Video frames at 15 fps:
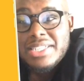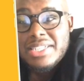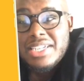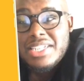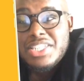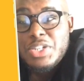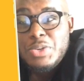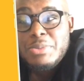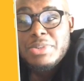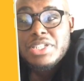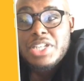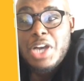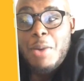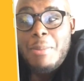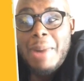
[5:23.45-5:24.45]
consumers
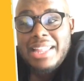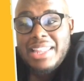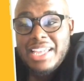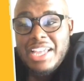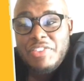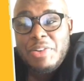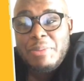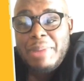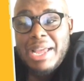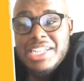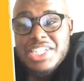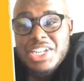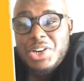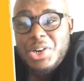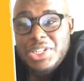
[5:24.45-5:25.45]
go by the
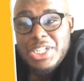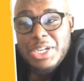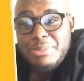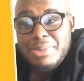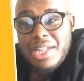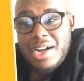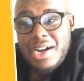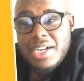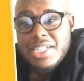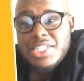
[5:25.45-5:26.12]
information on your blog.